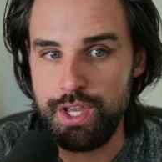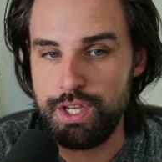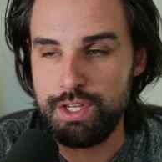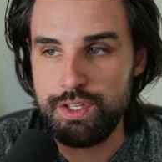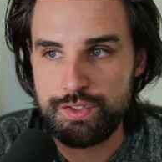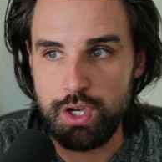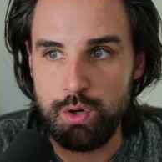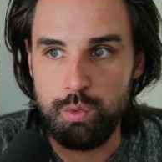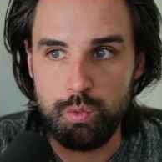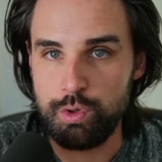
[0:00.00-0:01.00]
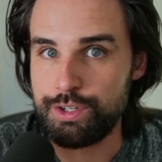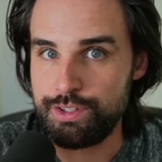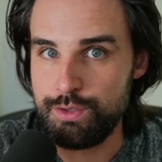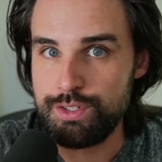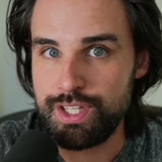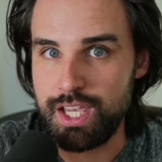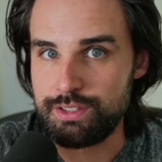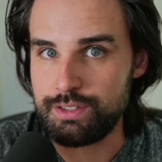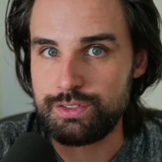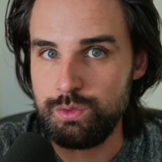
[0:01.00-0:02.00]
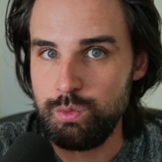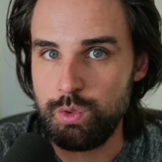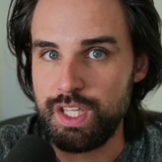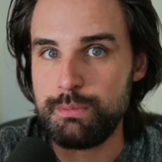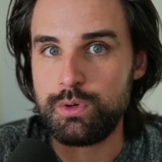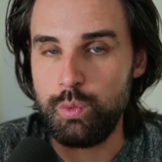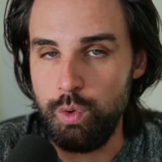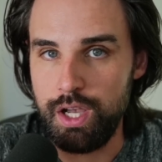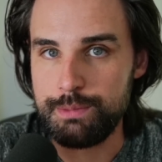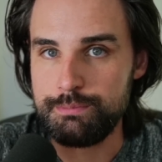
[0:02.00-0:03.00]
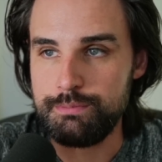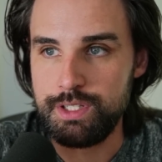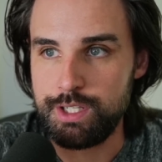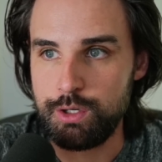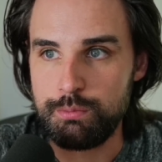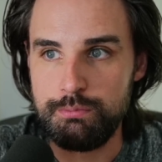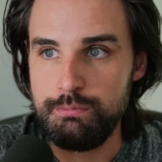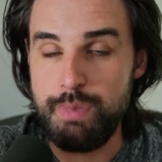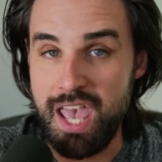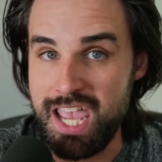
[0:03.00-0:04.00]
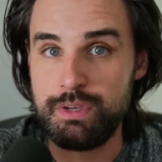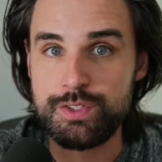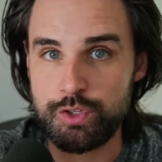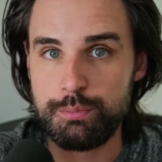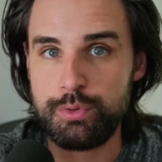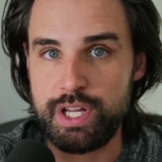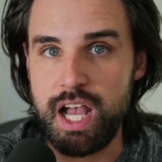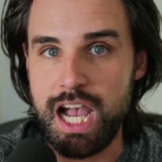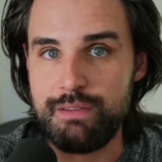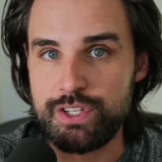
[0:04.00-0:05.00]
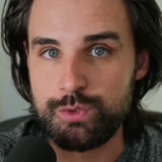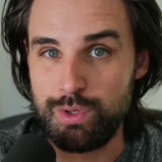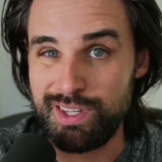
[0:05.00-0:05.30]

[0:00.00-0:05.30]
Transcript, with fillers: So, what are the use cases? Well, number one, you know, Payments are a pretty obvious one.